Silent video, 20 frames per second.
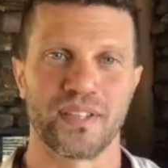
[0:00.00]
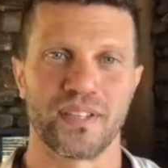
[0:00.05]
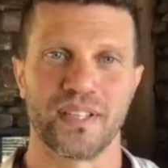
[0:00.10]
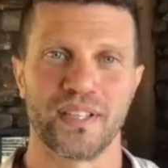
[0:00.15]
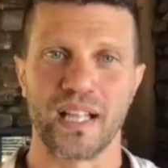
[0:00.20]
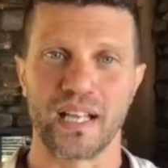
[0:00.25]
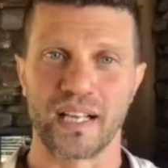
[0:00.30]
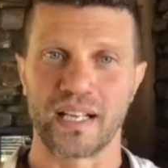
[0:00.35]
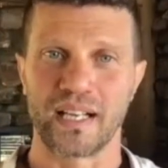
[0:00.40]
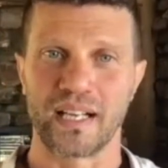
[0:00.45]

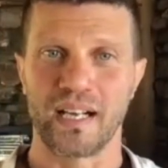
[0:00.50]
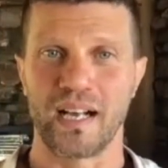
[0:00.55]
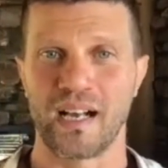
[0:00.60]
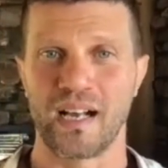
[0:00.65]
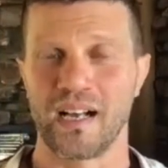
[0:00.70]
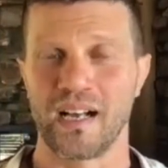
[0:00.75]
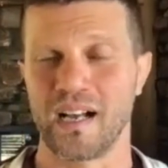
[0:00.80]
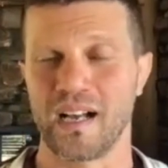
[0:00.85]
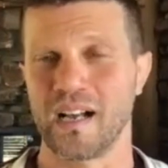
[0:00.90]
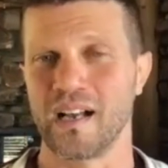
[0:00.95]
Like,
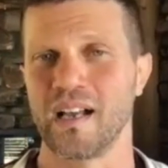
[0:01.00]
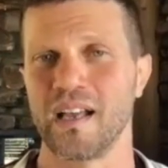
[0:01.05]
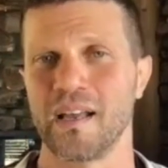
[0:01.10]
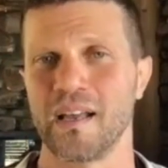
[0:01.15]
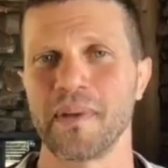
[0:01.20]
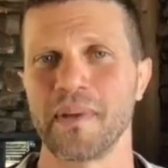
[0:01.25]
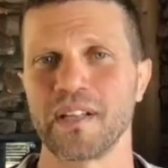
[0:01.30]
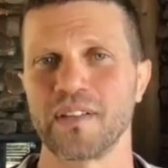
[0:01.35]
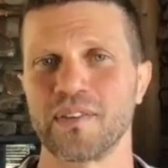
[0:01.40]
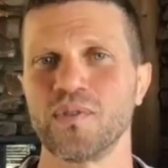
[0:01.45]

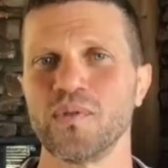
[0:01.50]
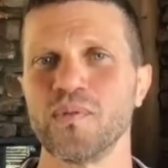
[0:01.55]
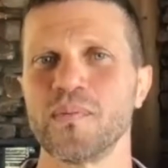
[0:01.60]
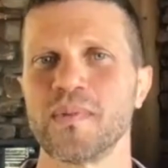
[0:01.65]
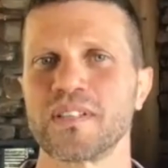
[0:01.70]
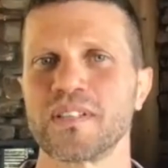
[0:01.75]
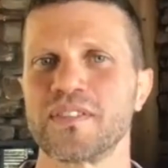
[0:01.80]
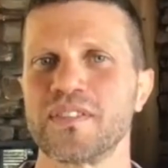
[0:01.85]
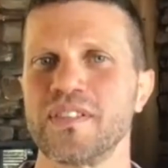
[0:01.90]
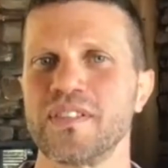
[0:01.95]
am I too
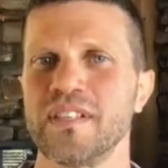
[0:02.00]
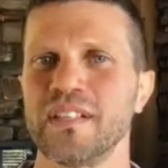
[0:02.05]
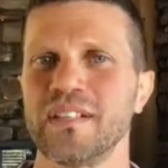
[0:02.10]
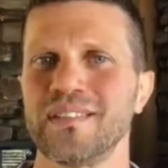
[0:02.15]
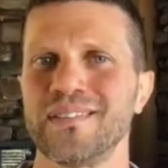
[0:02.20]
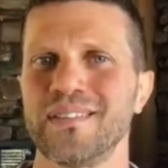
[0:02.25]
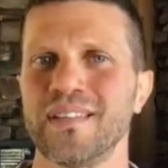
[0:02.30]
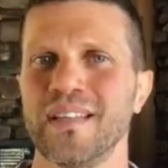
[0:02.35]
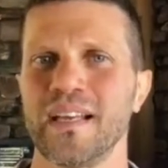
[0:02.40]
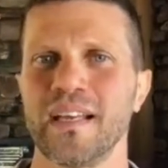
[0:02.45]
much yin
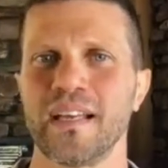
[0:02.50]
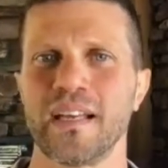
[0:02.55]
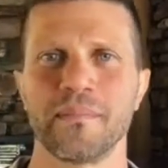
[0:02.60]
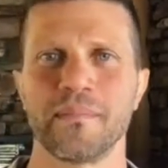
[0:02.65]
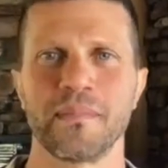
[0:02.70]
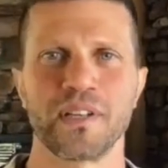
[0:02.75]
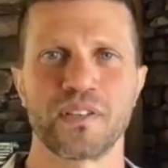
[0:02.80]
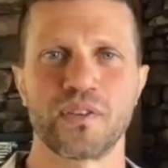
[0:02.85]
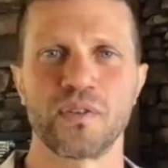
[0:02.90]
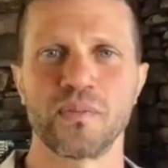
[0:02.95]
today?
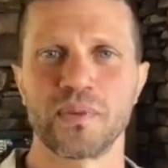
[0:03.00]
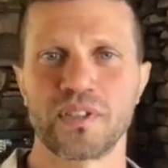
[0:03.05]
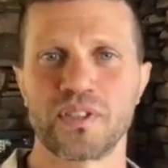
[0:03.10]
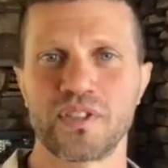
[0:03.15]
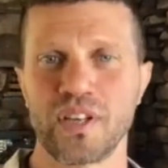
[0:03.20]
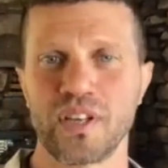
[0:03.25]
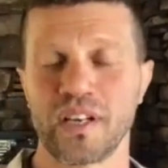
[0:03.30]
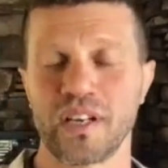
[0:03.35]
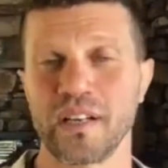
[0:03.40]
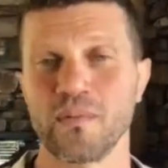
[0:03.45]
Am I too
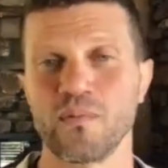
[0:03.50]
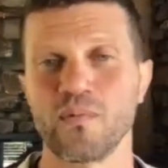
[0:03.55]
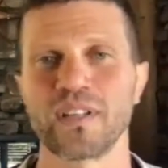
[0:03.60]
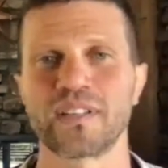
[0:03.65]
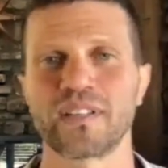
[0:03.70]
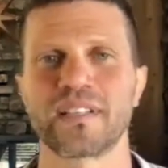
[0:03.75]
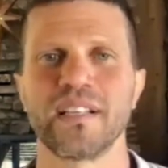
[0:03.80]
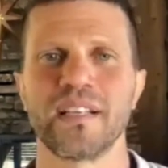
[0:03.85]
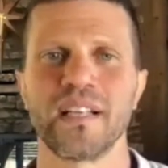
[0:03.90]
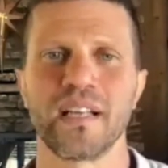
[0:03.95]
much yang? And
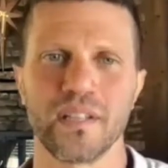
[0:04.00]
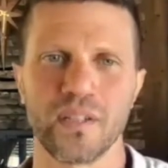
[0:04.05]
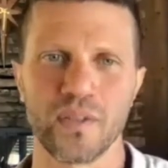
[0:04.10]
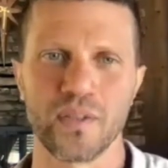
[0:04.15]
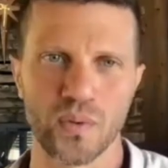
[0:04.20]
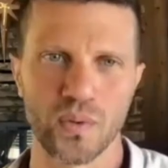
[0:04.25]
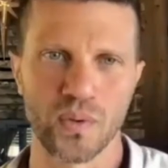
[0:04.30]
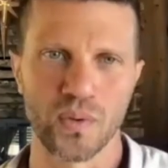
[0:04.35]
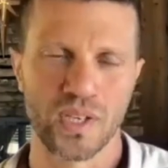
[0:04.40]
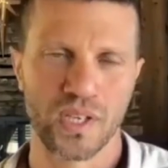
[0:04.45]
what can I
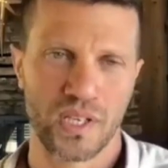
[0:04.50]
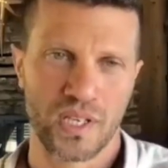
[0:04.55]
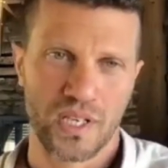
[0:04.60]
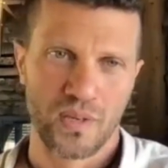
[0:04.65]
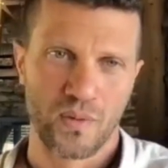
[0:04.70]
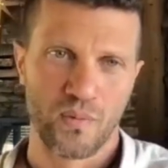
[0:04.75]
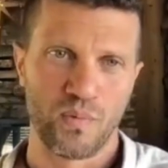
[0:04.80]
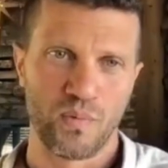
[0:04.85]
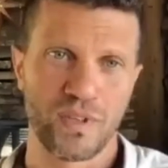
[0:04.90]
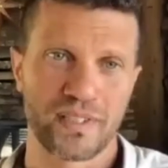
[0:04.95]
do?
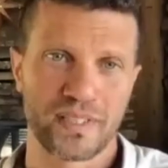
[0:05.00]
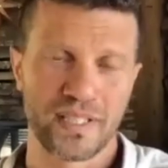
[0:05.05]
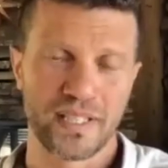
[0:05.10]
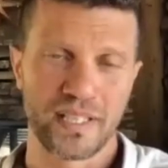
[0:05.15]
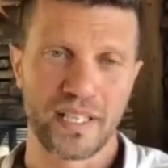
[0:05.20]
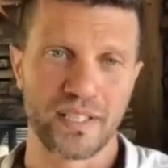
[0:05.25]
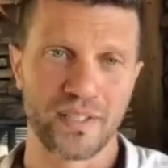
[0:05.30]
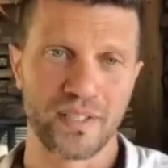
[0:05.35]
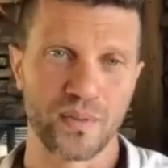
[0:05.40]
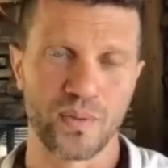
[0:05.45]
What can
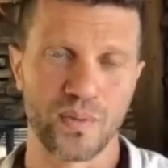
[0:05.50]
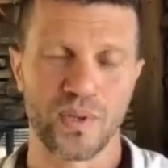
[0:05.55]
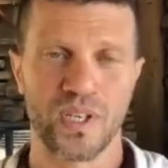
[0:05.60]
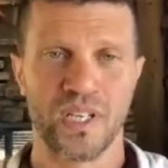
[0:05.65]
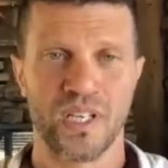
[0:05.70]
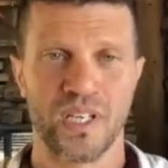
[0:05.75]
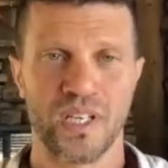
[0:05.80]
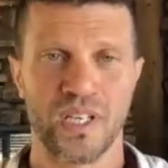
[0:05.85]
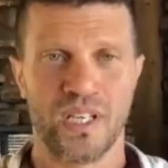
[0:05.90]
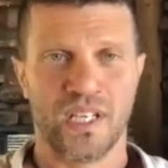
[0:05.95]
I do?
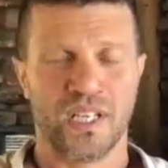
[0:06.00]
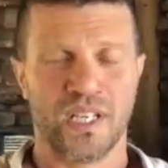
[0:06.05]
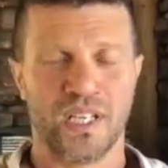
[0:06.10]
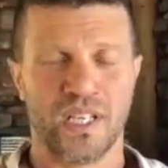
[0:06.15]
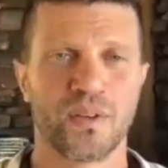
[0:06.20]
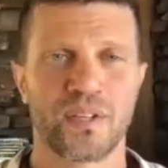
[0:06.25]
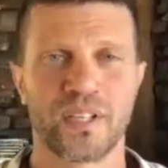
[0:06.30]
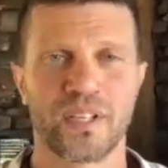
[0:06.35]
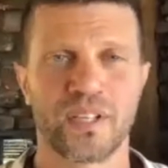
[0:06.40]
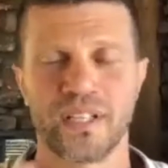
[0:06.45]

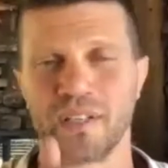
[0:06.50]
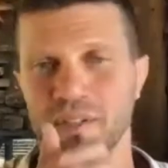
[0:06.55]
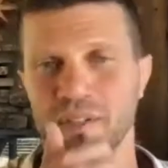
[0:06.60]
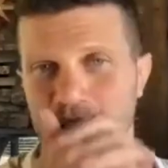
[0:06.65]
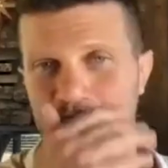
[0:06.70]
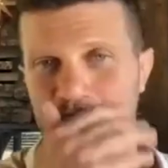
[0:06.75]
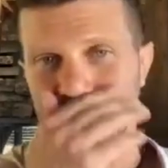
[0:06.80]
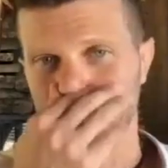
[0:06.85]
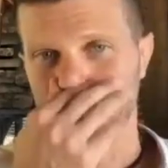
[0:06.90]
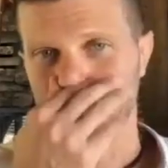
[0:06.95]
Look at
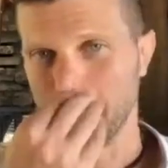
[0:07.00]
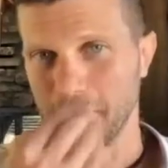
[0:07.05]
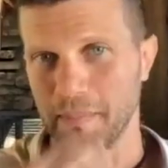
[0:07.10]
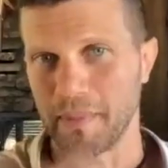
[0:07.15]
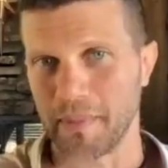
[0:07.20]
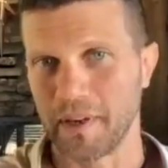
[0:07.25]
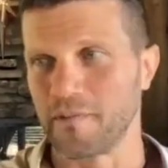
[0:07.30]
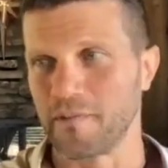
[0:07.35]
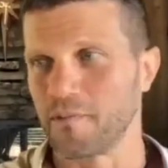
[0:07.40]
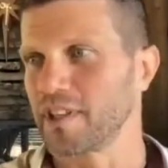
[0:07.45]
yourself from
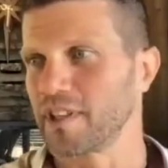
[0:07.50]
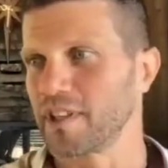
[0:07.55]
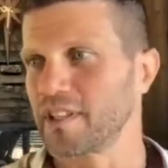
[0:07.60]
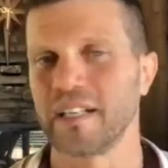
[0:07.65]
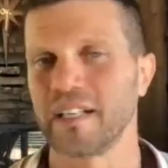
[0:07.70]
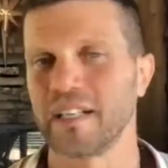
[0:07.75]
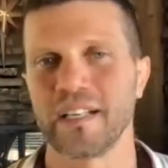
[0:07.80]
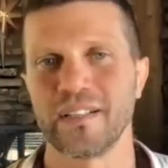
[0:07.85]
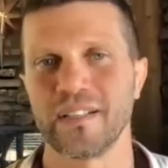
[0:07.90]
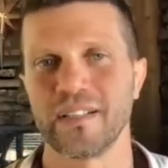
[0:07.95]
above. What
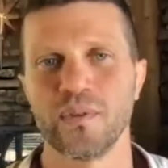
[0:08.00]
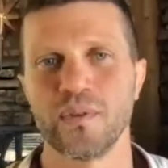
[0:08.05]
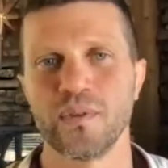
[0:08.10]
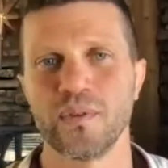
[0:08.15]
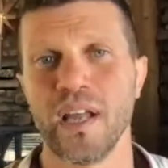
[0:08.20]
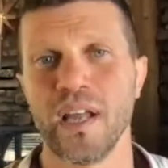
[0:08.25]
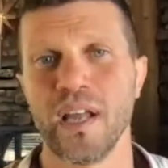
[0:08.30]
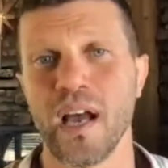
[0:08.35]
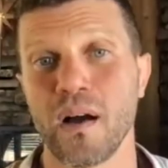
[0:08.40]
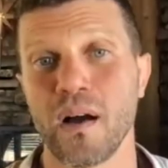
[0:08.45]
can I do
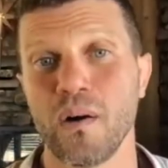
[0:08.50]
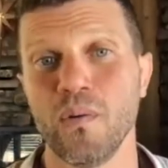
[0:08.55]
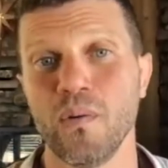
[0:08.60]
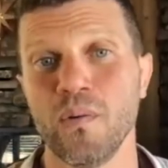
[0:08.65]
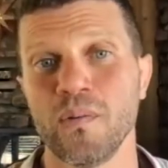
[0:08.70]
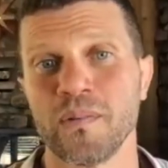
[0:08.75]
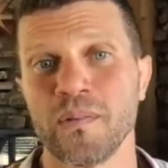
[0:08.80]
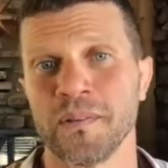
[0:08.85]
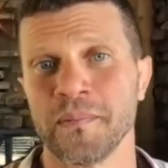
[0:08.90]
now?